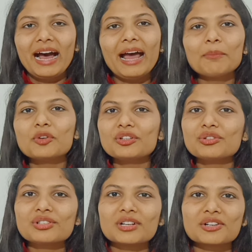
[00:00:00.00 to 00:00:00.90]
I'm going
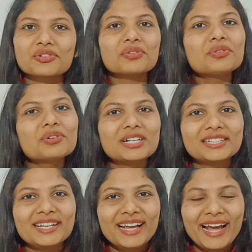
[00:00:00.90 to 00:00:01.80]
to search on
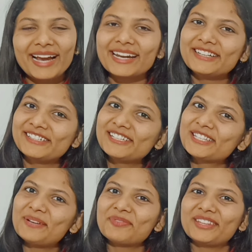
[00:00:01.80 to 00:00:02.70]
Google. And I did the
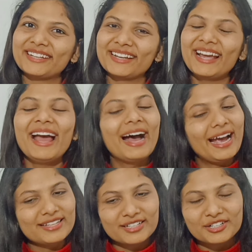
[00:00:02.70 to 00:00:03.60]
same thing.
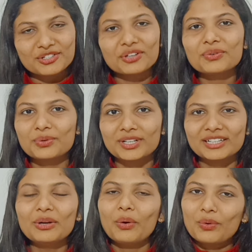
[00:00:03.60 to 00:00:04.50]
I searched on
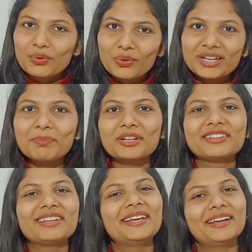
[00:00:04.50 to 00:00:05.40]
Google, unhone
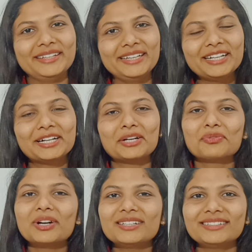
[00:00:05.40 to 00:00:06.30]
pratigya li,
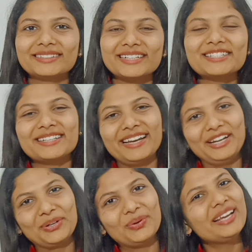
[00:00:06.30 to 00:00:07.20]
converted this
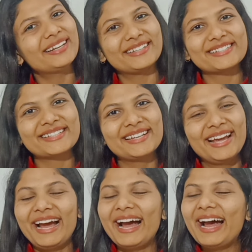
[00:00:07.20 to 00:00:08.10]
into English.
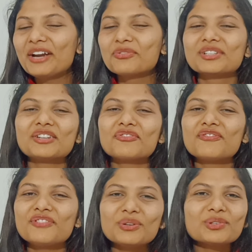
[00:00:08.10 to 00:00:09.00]
And within
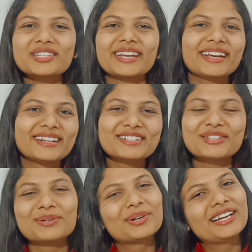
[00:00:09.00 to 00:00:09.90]
few
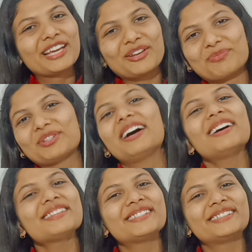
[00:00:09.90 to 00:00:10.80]
seconds, Google gave me the
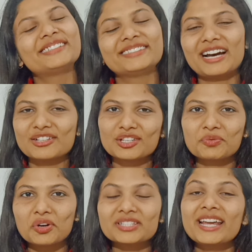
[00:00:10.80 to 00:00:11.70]
answer. The answer
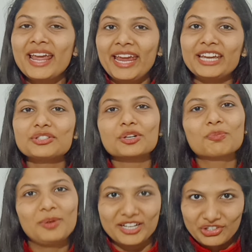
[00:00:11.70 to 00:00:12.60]
was, he
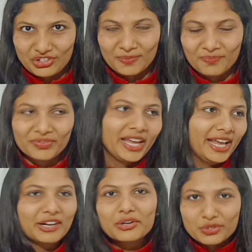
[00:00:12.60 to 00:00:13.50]
took pledge.
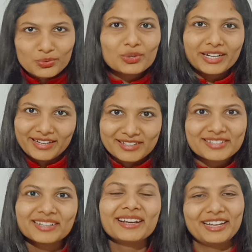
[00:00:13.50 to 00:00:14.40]
In our school
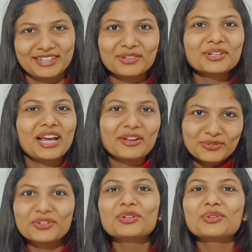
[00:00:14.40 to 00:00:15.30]
days,
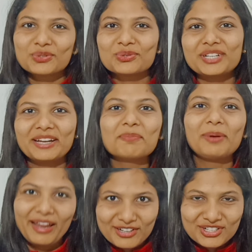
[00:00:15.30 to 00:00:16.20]
we used to take
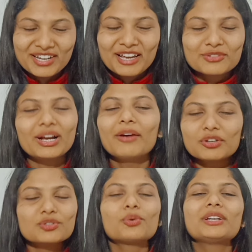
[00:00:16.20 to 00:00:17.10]
pledge. So I
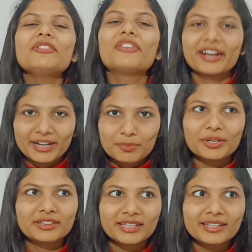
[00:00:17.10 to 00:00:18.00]
was totally forget.
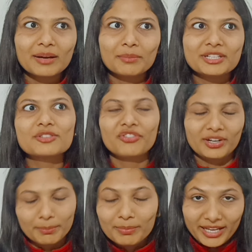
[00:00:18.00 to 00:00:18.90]
Pratigya means
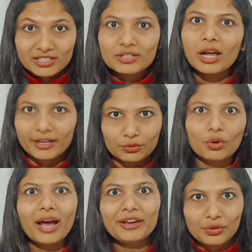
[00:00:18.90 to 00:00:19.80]
pledge.
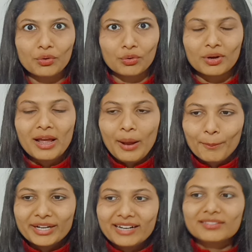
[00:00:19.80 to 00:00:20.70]
Though I know,
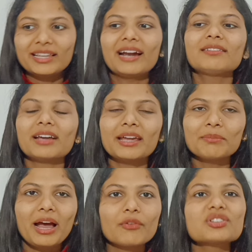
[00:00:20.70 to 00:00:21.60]
but at that
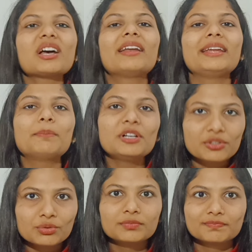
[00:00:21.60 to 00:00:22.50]
time I was unable
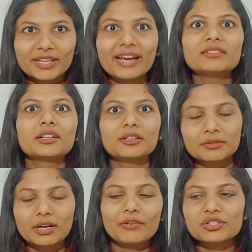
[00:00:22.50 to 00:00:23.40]
to get
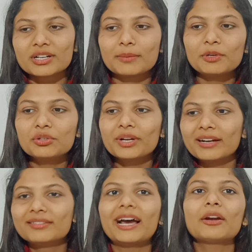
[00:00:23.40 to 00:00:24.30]

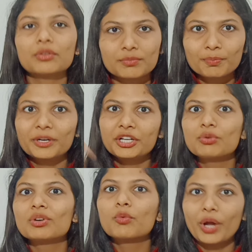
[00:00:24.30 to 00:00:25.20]
that
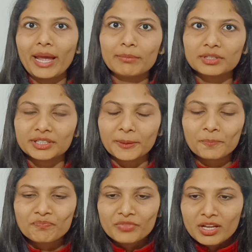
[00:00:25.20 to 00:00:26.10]
particular vocabulary.
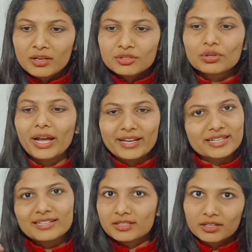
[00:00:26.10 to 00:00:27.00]
So as
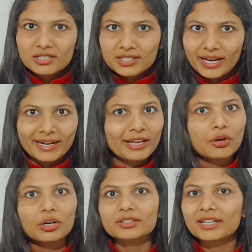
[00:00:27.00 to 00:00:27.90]
I searched and I
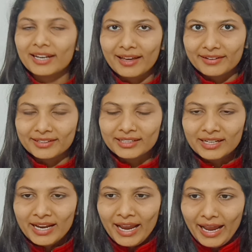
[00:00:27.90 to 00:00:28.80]
got the clarity,
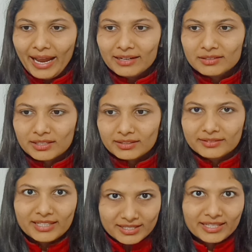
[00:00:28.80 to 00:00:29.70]
and
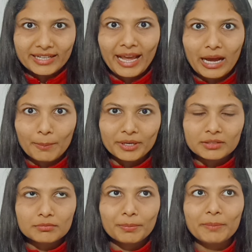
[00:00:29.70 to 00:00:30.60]
this thing
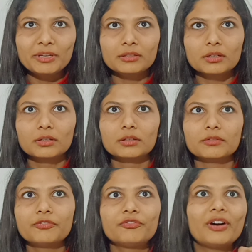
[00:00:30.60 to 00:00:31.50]
happened maybe
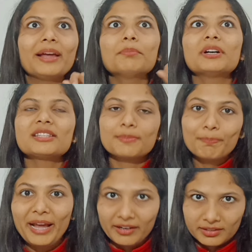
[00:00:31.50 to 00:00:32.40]
5 months
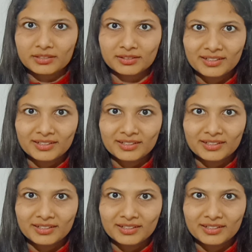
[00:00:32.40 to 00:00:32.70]
back.